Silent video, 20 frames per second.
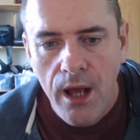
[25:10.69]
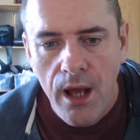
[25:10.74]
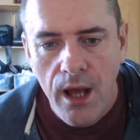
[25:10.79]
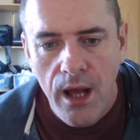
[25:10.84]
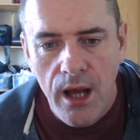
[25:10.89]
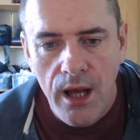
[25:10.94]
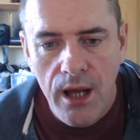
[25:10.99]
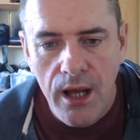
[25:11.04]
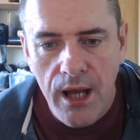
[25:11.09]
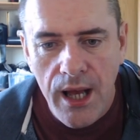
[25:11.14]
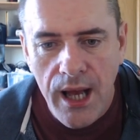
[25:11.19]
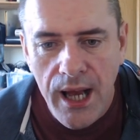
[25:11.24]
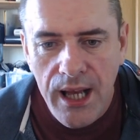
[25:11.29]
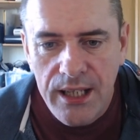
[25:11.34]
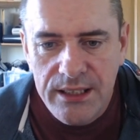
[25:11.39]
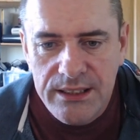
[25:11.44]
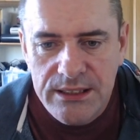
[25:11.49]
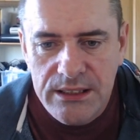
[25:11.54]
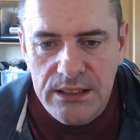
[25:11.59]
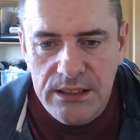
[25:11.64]

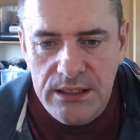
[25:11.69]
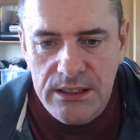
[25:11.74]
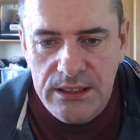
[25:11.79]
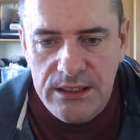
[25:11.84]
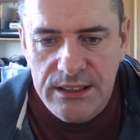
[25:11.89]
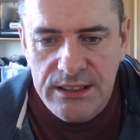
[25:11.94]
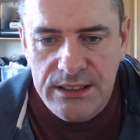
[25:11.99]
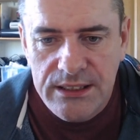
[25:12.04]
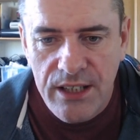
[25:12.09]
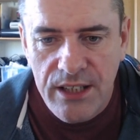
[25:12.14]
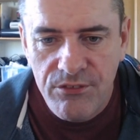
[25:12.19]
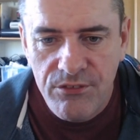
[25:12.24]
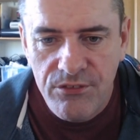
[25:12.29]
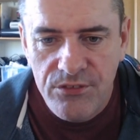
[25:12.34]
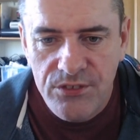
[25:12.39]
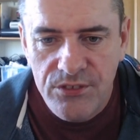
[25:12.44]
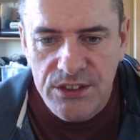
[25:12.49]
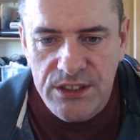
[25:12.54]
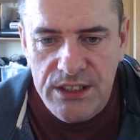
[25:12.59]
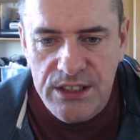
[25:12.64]
Alison
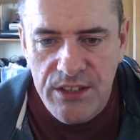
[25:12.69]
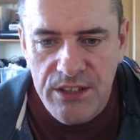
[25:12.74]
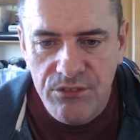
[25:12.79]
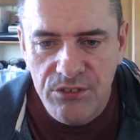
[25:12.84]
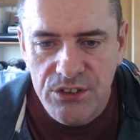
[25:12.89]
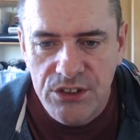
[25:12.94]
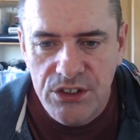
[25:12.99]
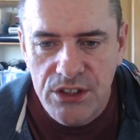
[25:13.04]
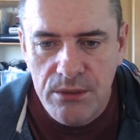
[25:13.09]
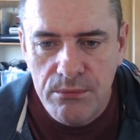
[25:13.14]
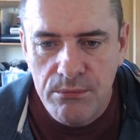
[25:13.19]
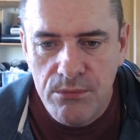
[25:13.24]
Stevenson